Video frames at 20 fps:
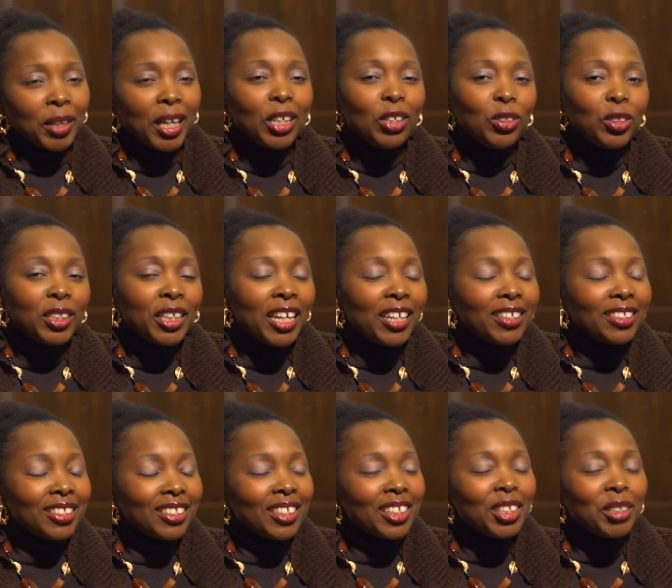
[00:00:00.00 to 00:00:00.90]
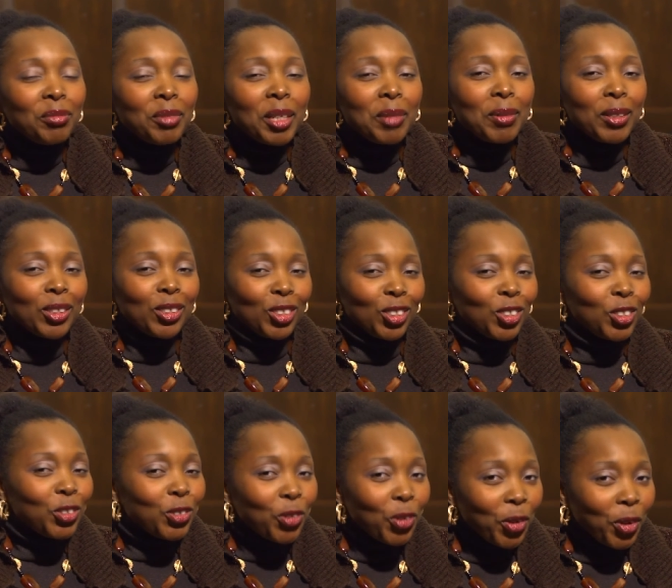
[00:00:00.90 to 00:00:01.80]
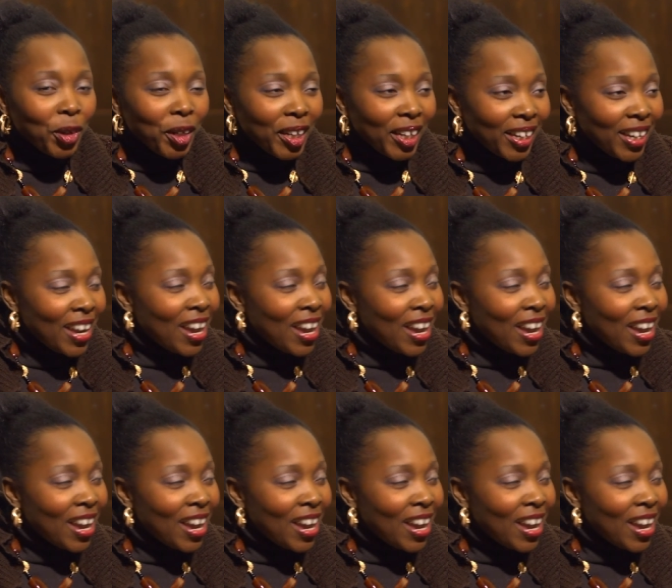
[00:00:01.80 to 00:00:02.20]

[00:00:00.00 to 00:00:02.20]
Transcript: Can you tell us a little bit about the story